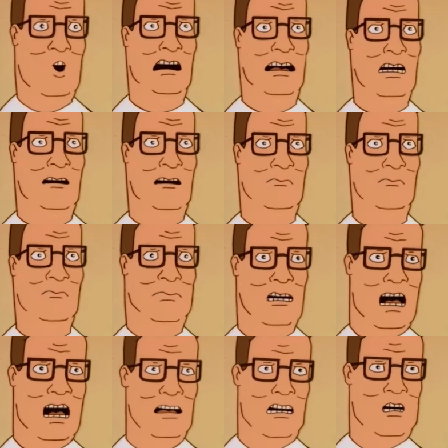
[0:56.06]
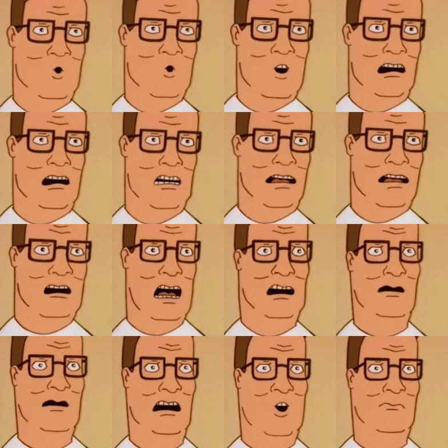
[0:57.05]
What? That's crazy.
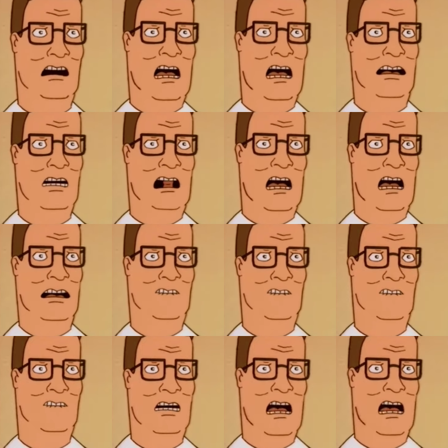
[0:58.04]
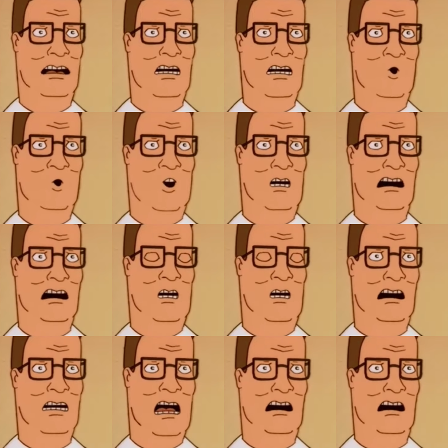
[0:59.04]
Our romantic life is as good
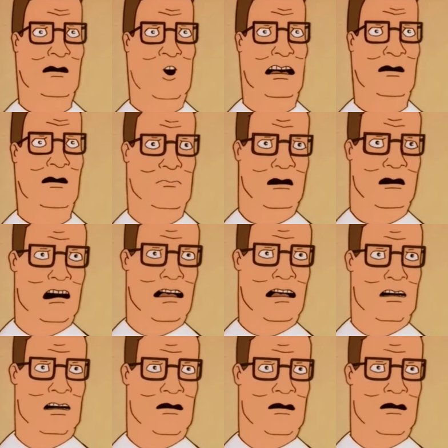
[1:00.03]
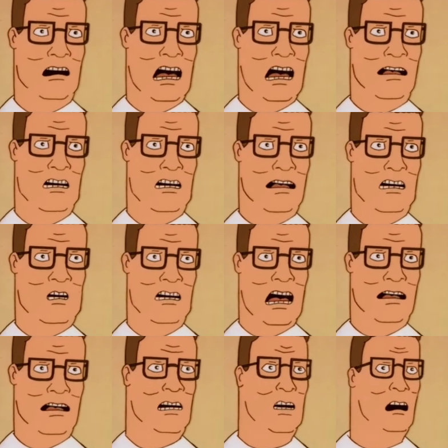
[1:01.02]
as the day we were married. It hasn't
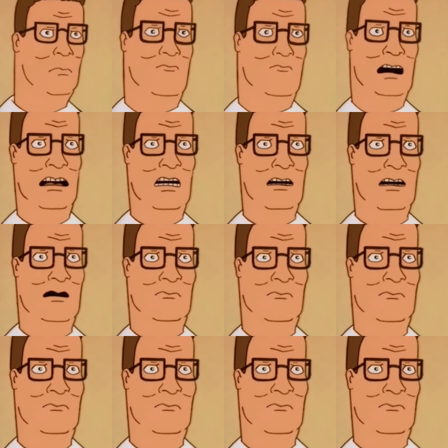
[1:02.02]
changed a bit.